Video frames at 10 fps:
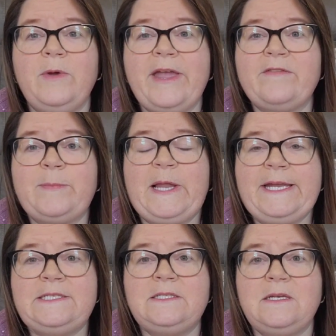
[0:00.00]
we have a
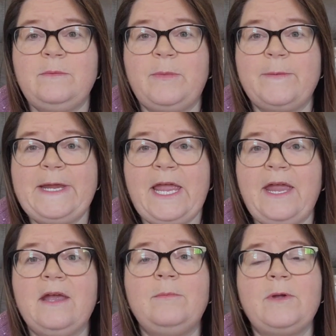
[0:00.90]
place in
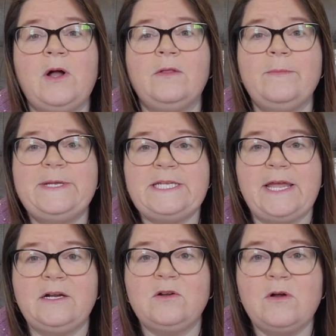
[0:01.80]
Birmingham called the
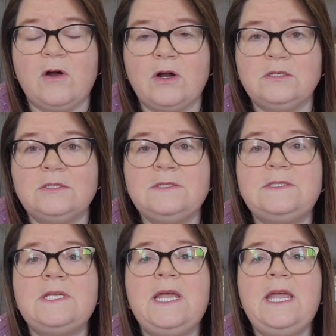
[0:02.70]
Botanical
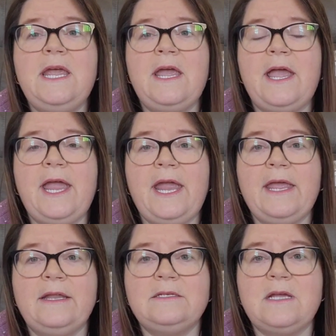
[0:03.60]
Gardens,
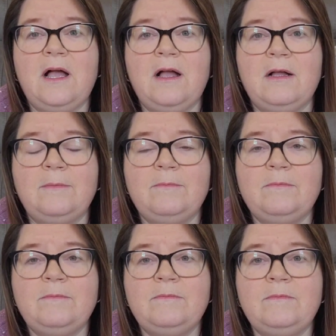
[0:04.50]
and
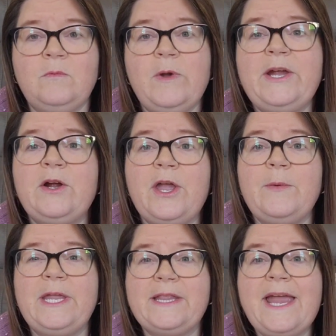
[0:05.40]
um, we are
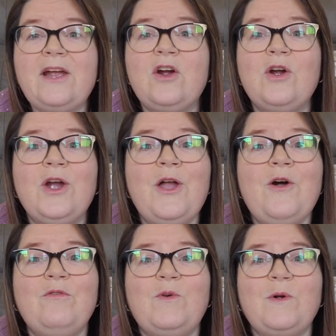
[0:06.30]
going there
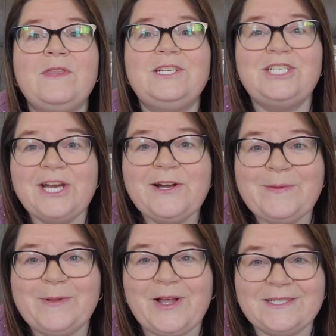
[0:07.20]
for the
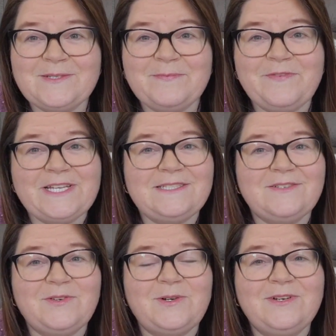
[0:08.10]
Cherry Blossom
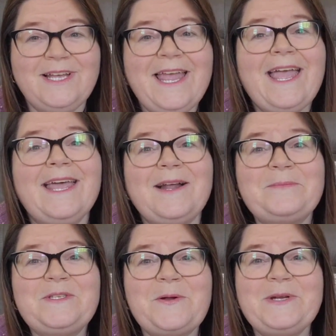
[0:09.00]
Festival. And
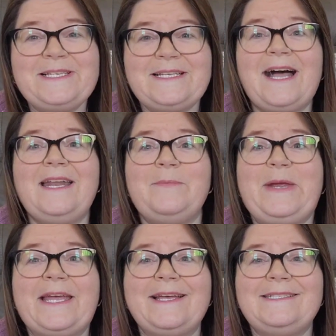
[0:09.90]
I'm so excited
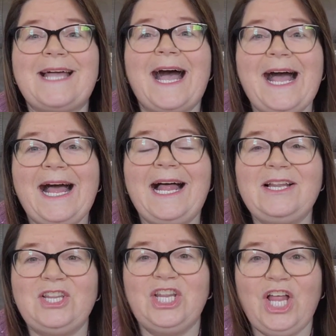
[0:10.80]
because
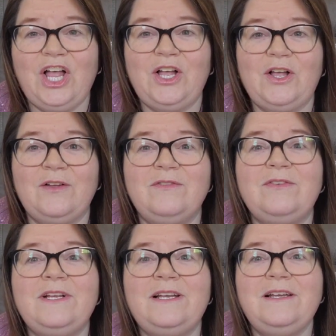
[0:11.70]
I love